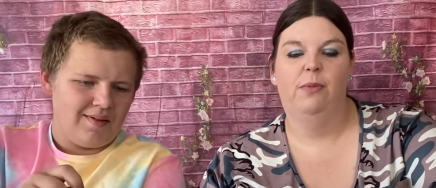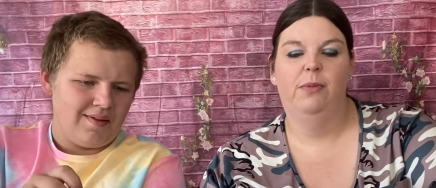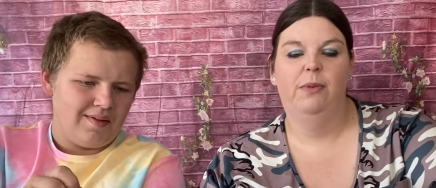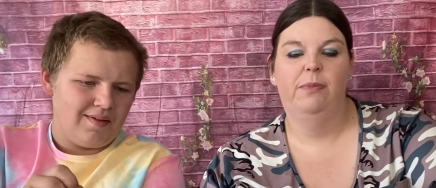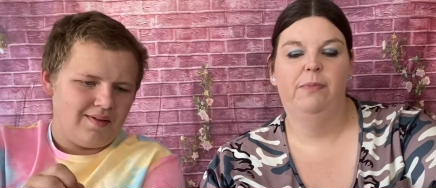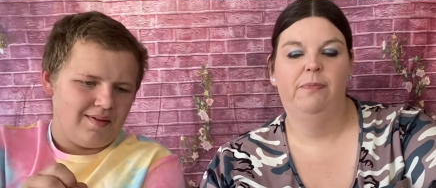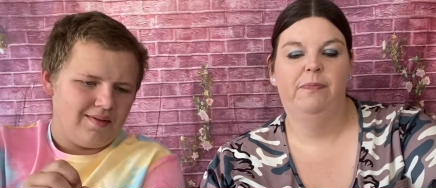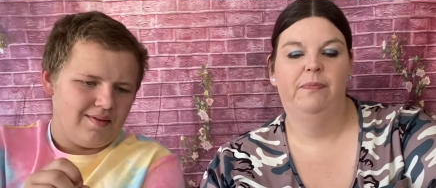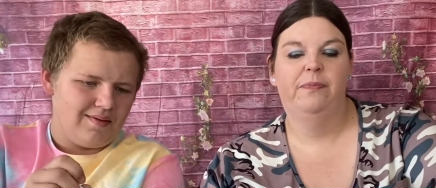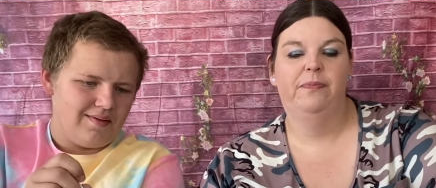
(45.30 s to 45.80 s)
Speaker 1: them.
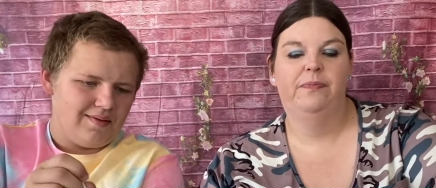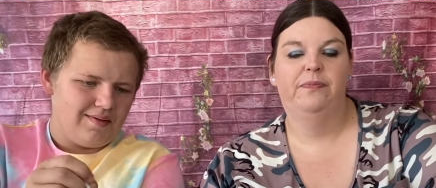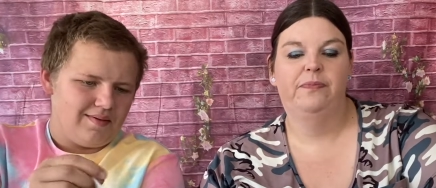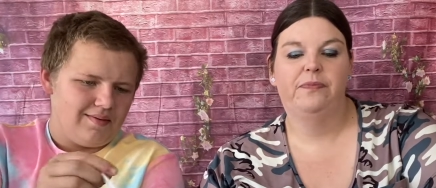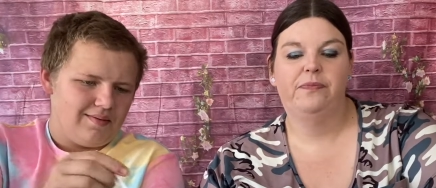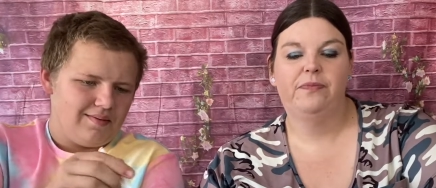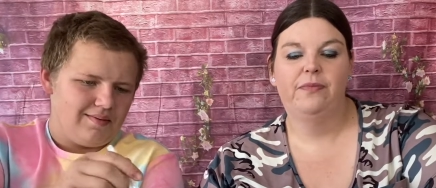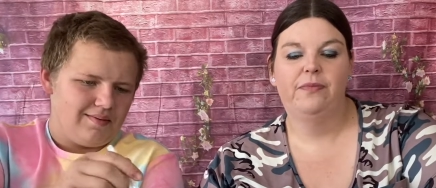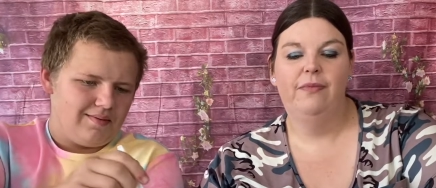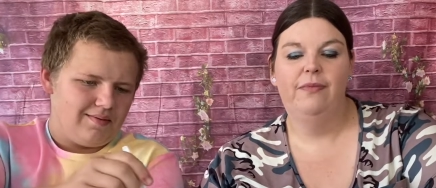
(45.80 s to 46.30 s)

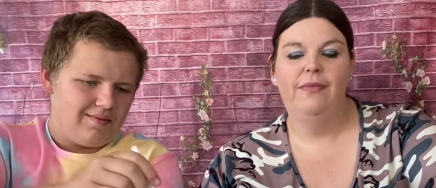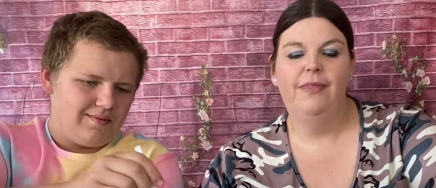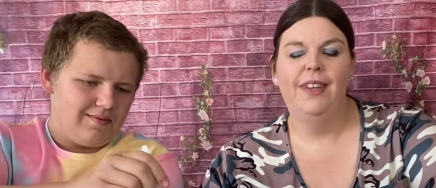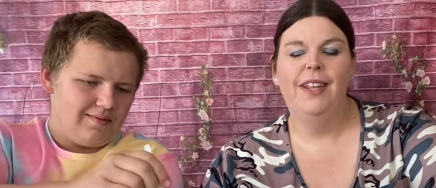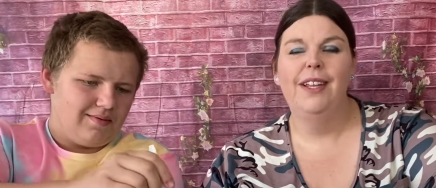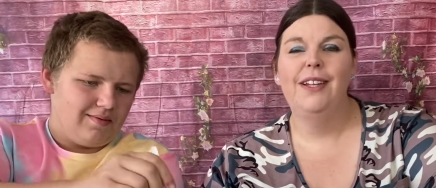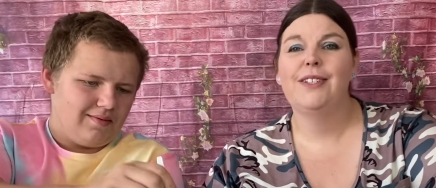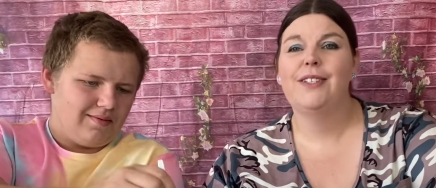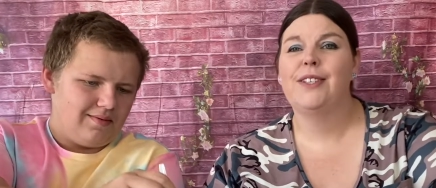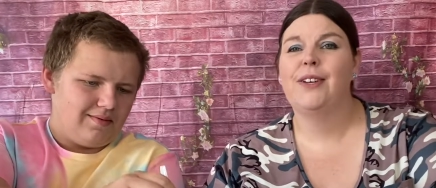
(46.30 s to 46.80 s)

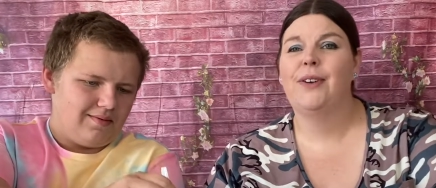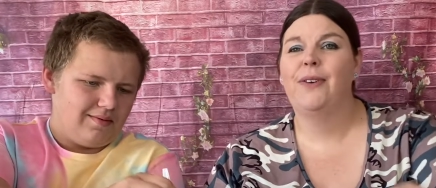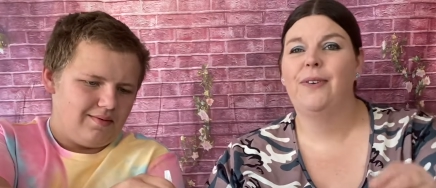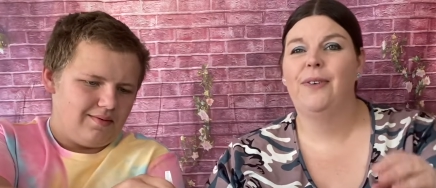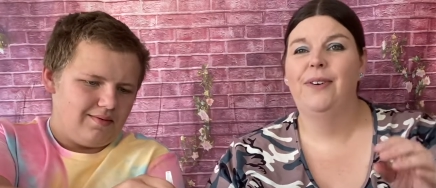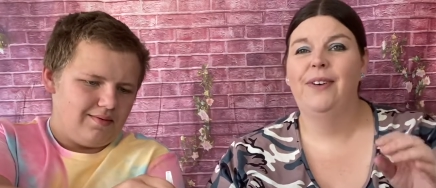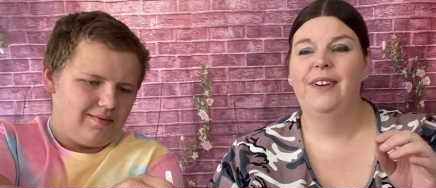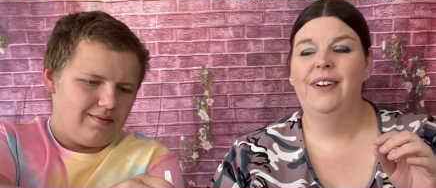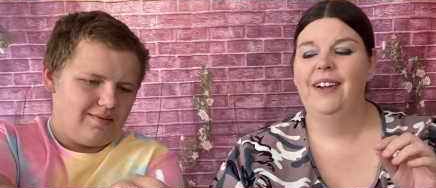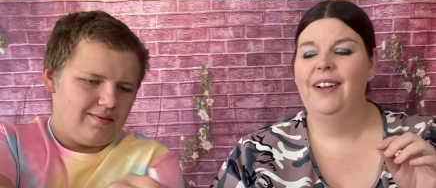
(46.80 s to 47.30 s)
So
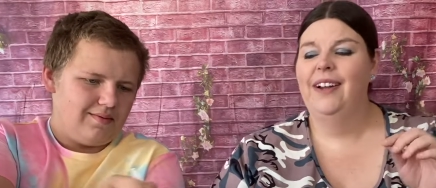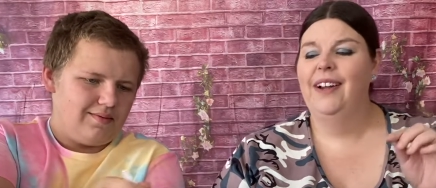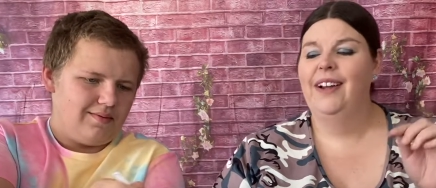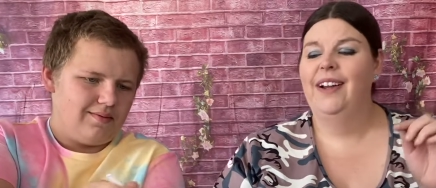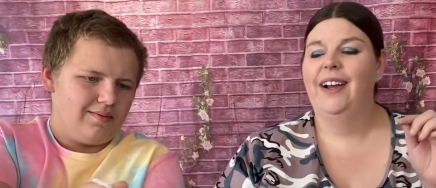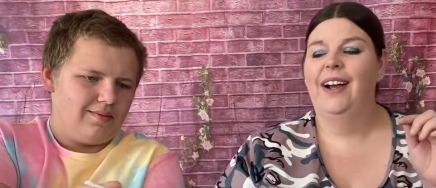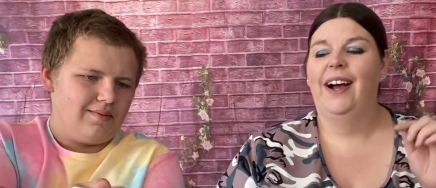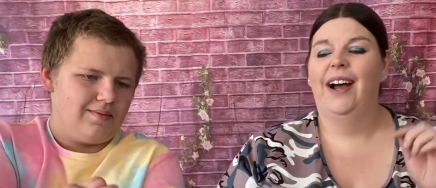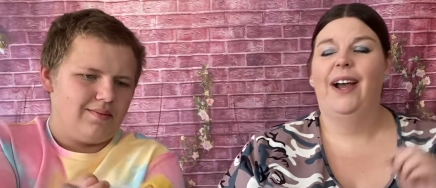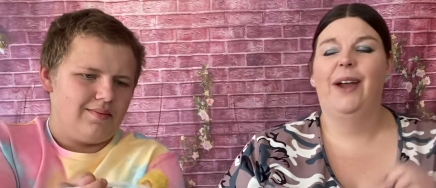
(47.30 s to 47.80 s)

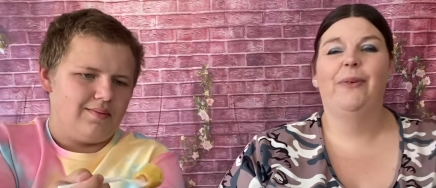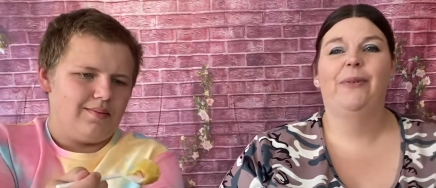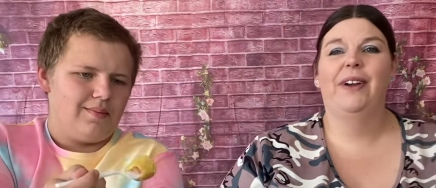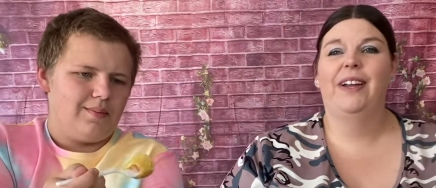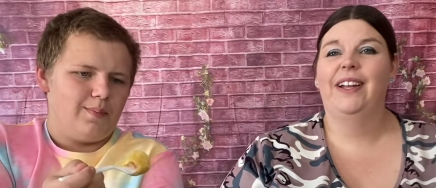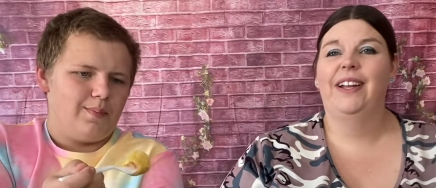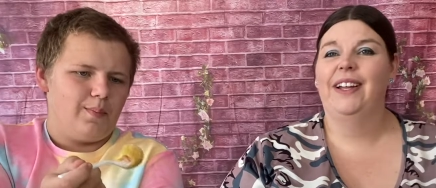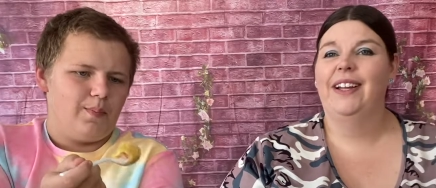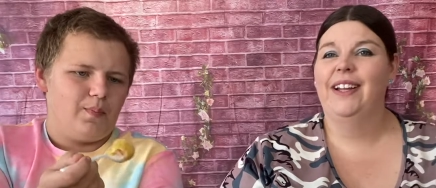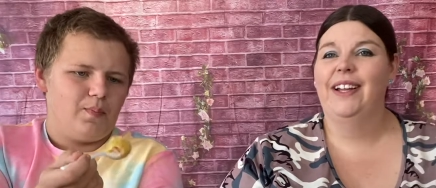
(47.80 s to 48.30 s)
I
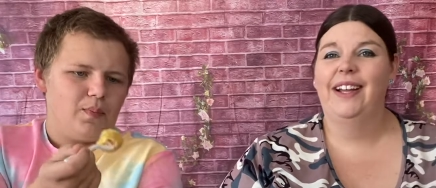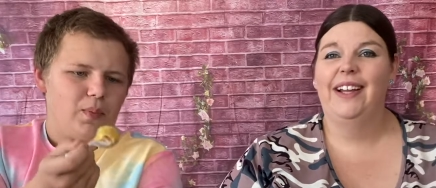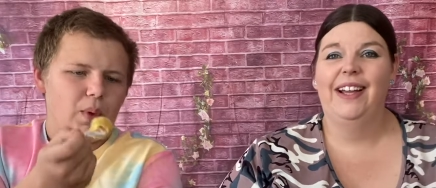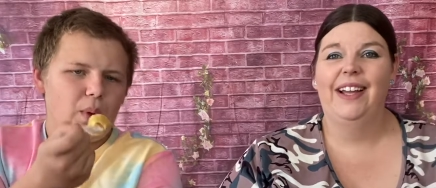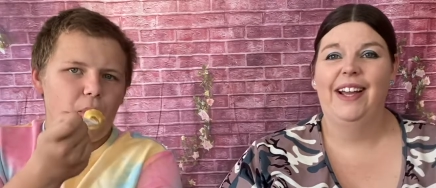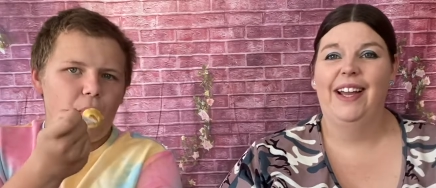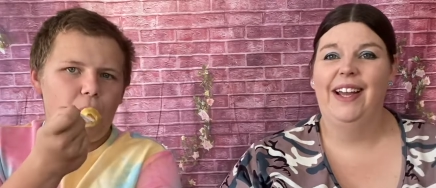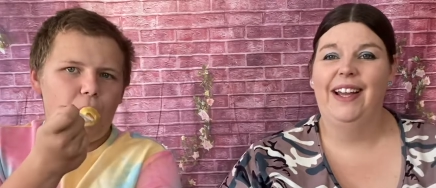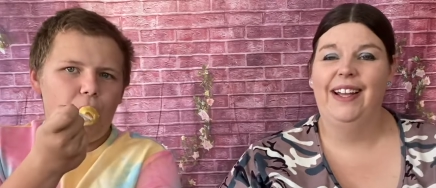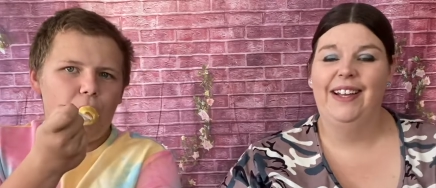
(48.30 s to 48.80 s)
went
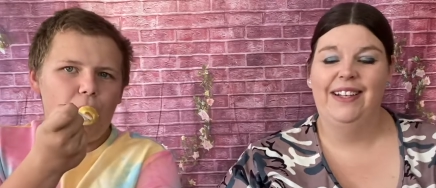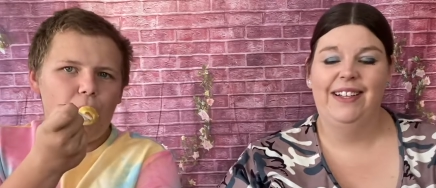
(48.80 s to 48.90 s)
and